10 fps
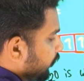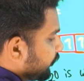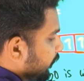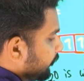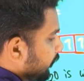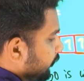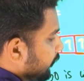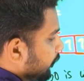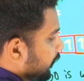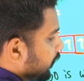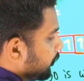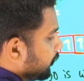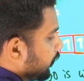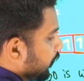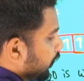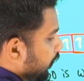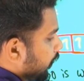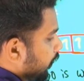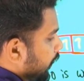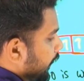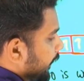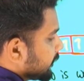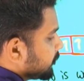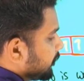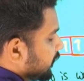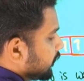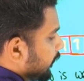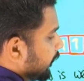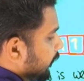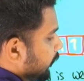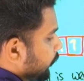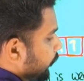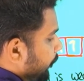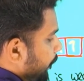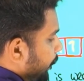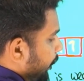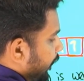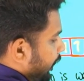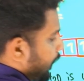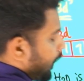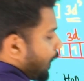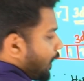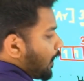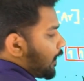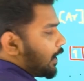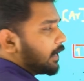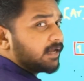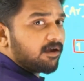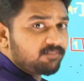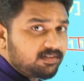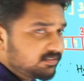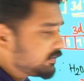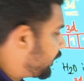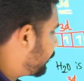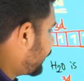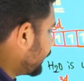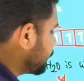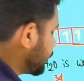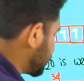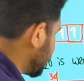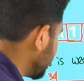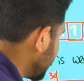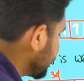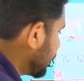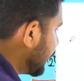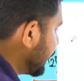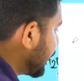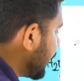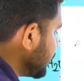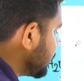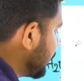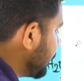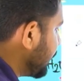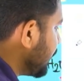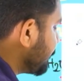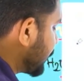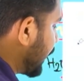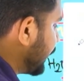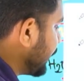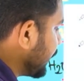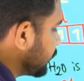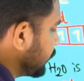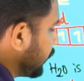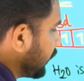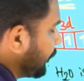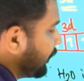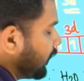of them will become sp3d2. And after this hybridization, the ligands will be attached. I mean,